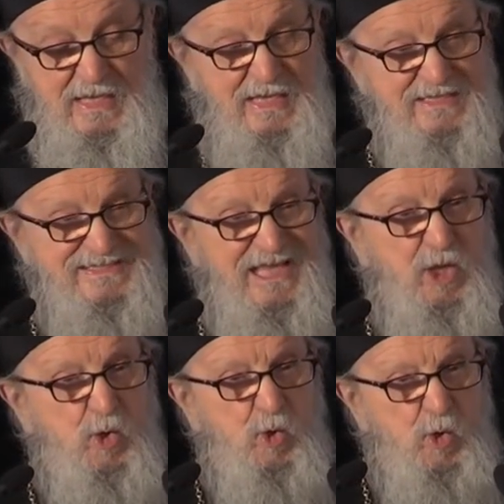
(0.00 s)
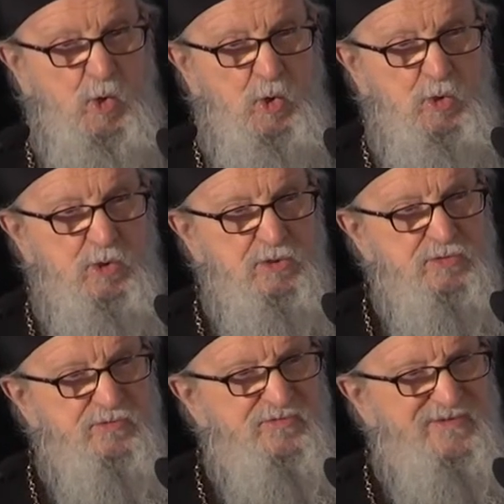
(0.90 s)
as a call
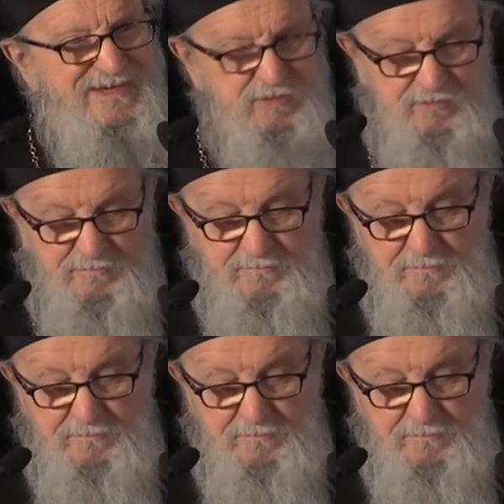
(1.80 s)
to freedom.